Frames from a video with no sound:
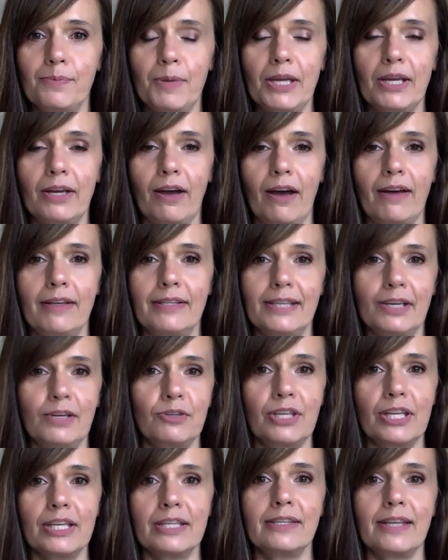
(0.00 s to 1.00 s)
because
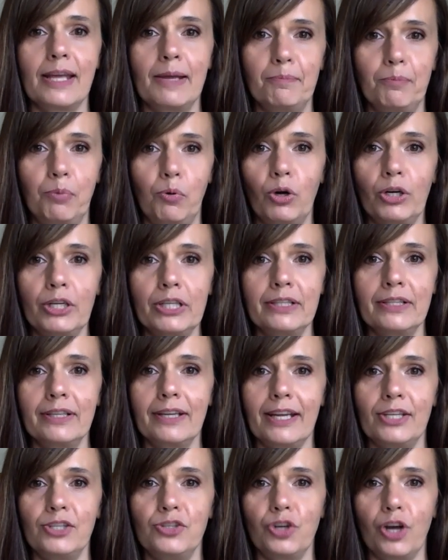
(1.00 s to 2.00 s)
there's this important
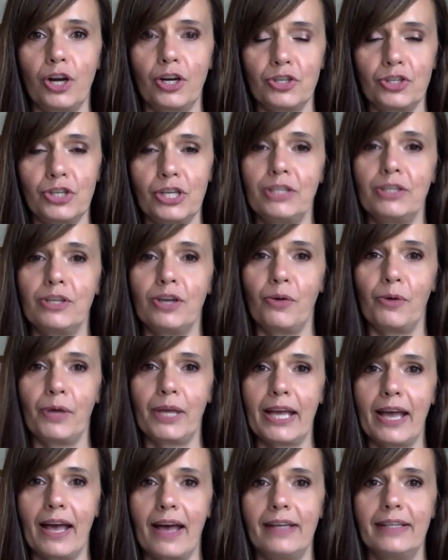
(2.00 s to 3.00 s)
conjunction
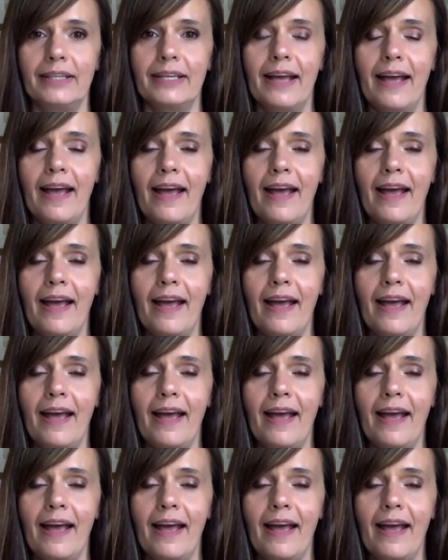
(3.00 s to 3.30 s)
going on.